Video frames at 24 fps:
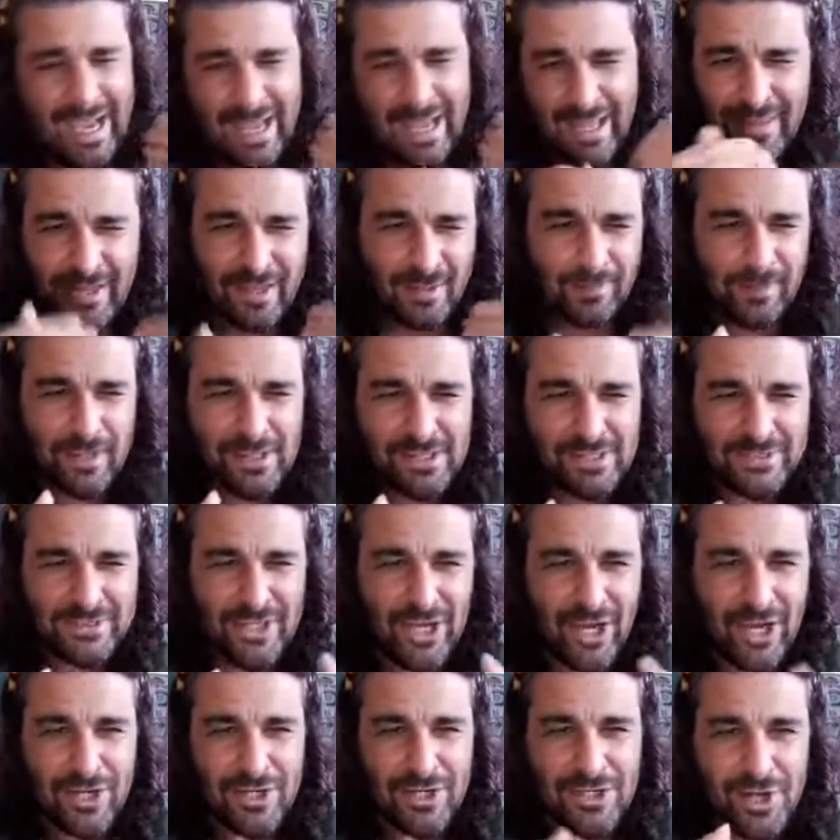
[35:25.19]
And then I'm going to
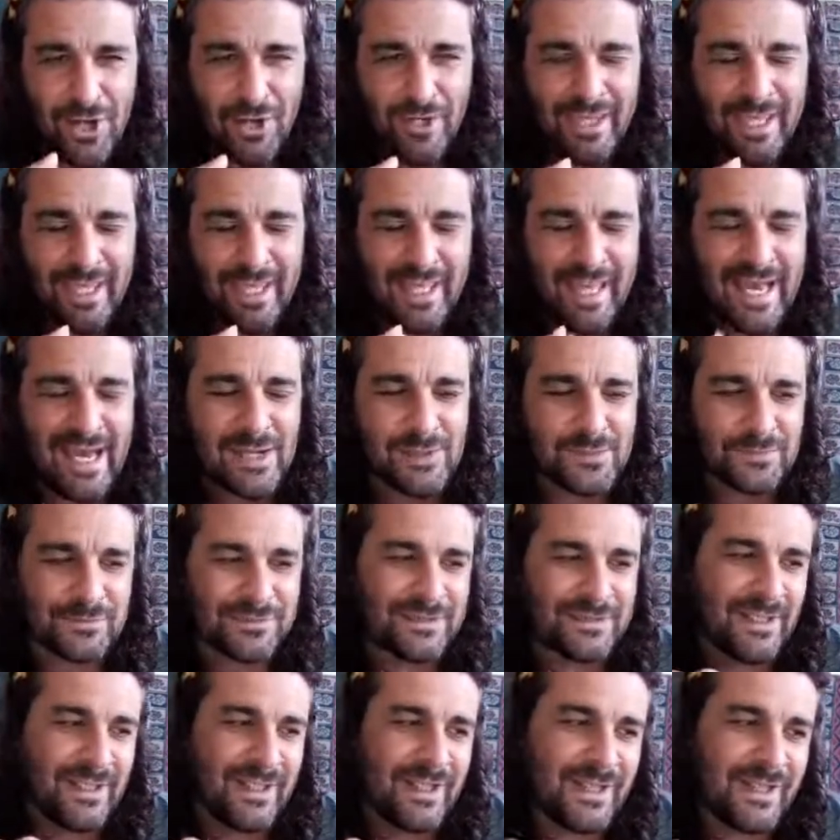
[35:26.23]
start knocking
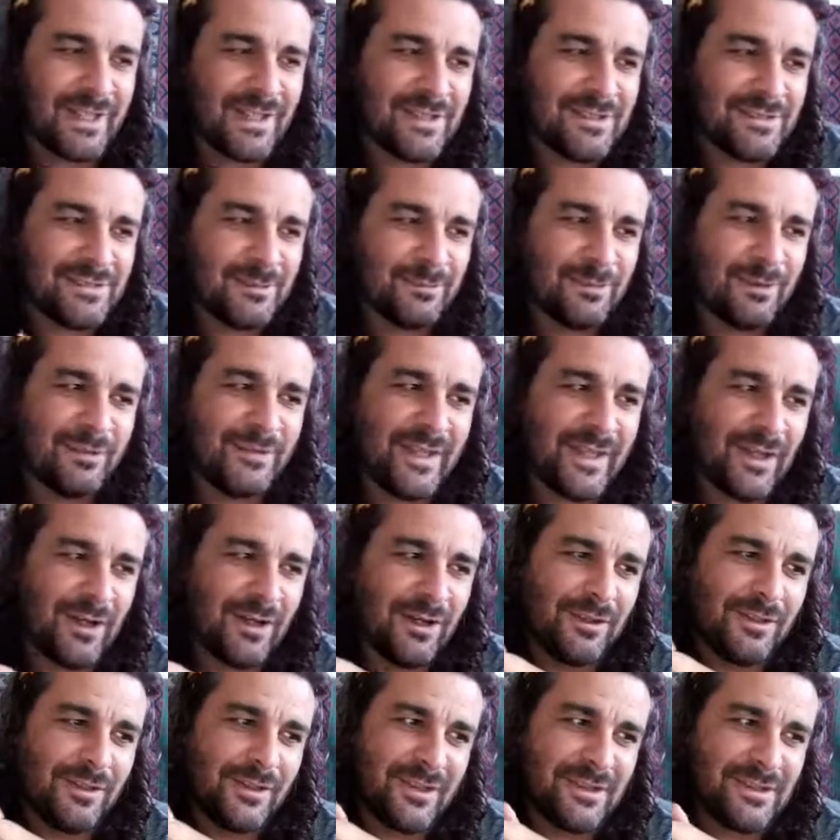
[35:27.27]
out some of the
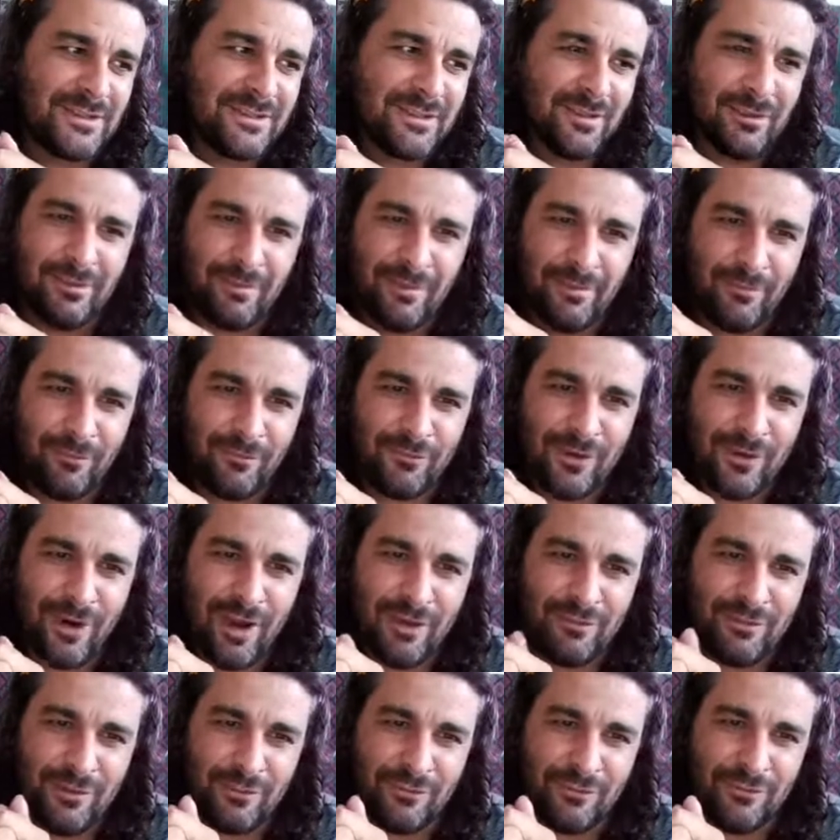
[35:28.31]
others
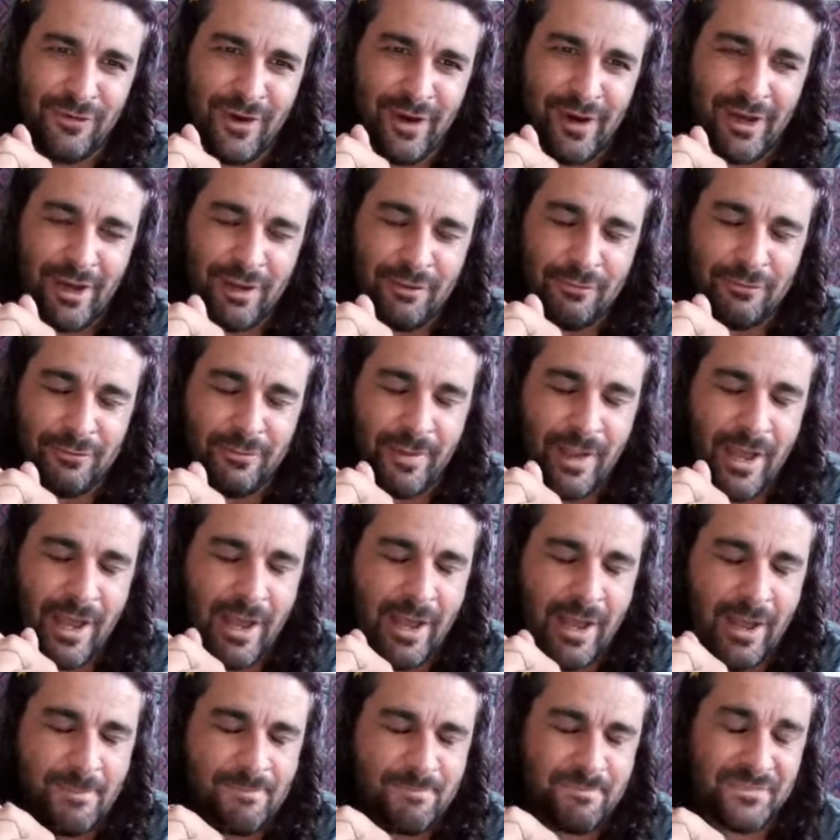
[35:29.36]
five at five
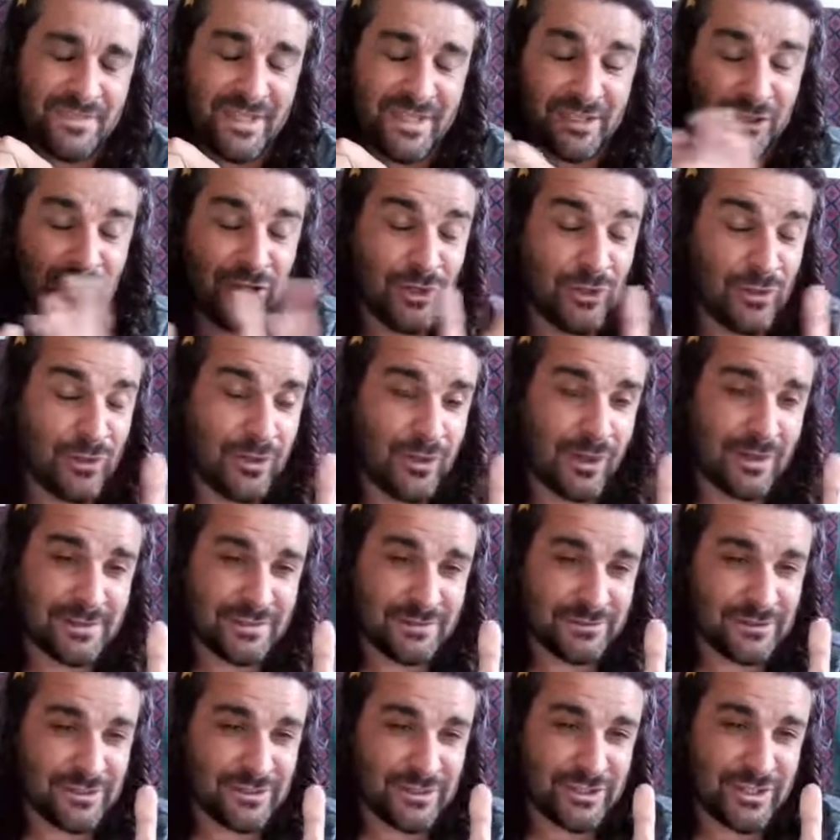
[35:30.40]
um, that you guys
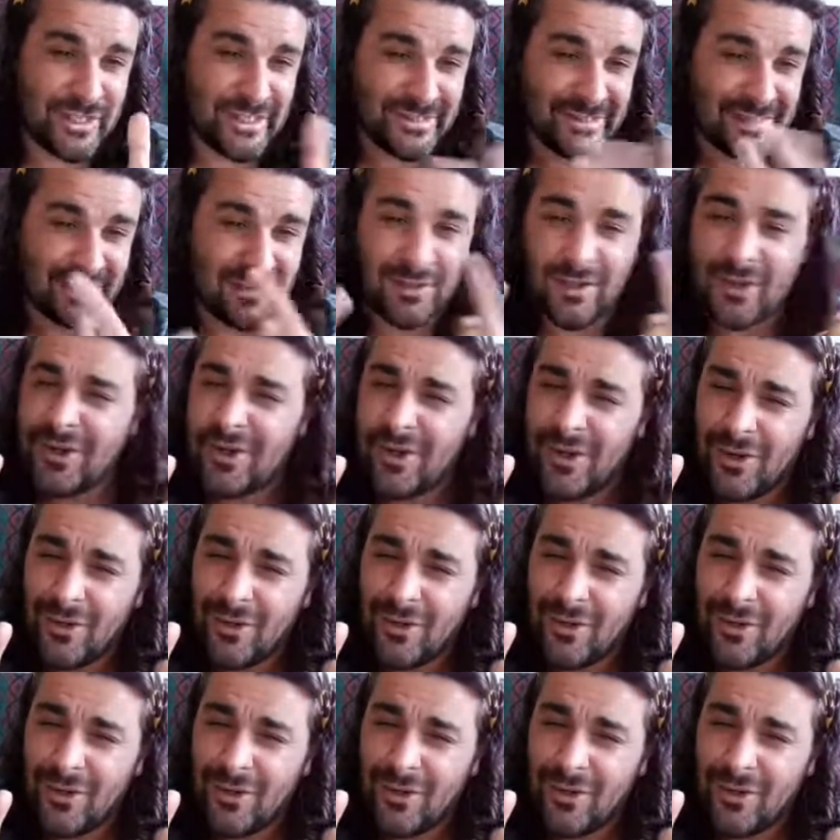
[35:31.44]
have suggested,